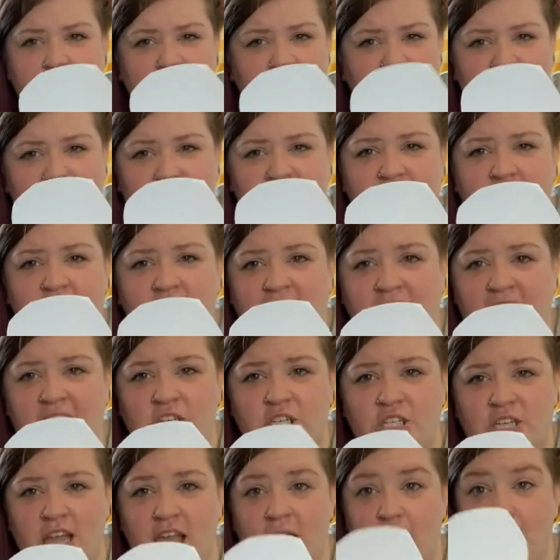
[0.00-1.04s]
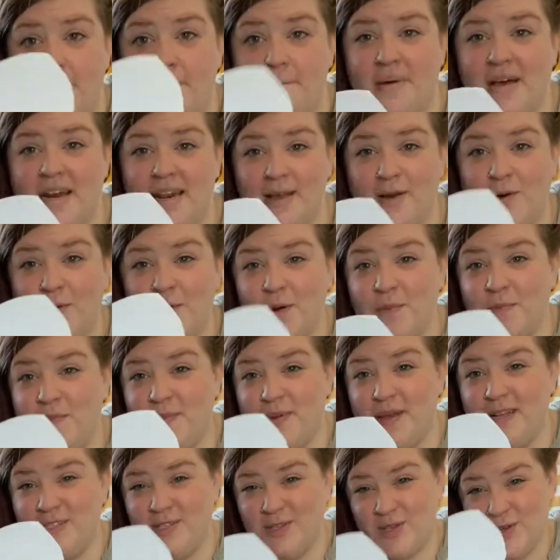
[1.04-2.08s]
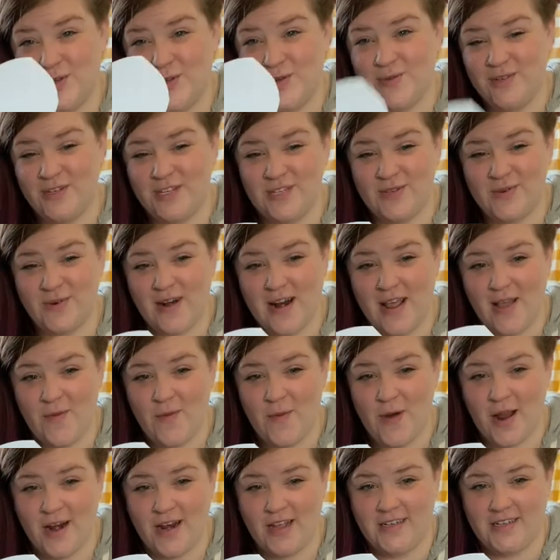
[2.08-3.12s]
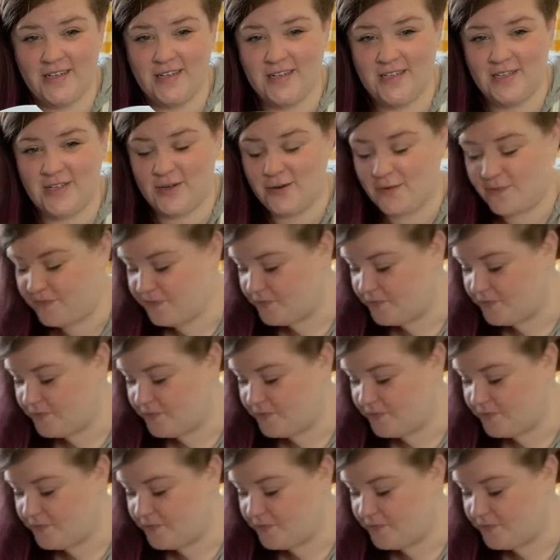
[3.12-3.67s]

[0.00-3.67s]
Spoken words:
It's a funny shape, but it will do just what I want it to do.